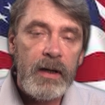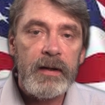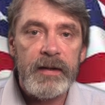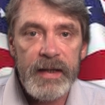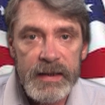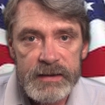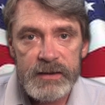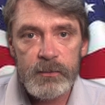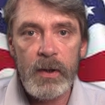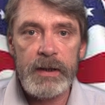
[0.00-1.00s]
This
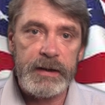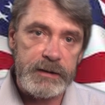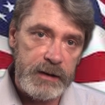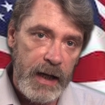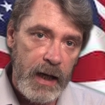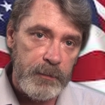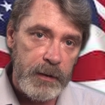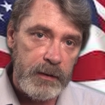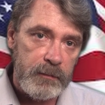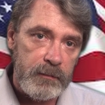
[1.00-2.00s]
is what needs to
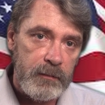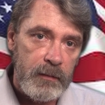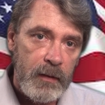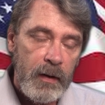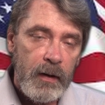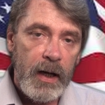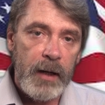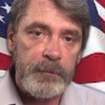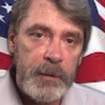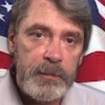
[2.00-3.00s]
happen.
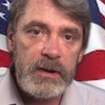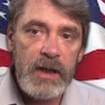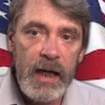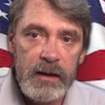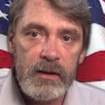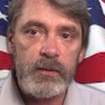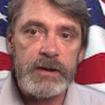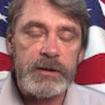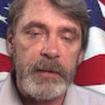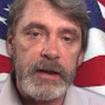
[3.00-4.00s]
And people like
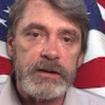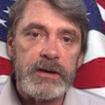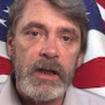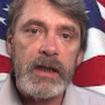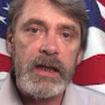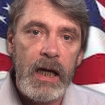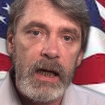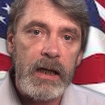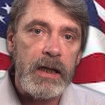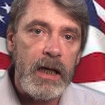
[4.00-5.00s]
Louise Mensch
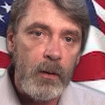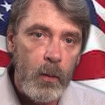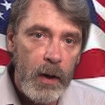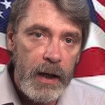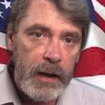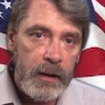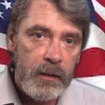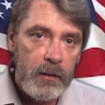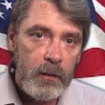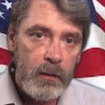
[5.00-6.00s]
can't get away
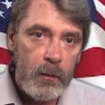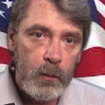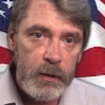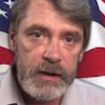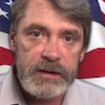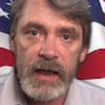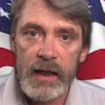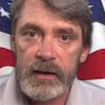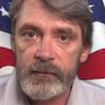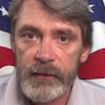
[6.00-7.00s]
with this
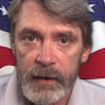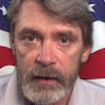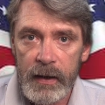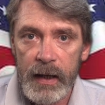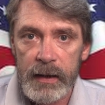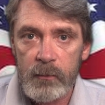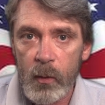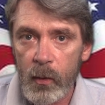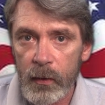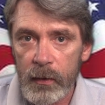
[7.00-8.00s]
kind of thing
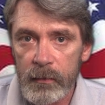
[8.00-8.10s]
anymore.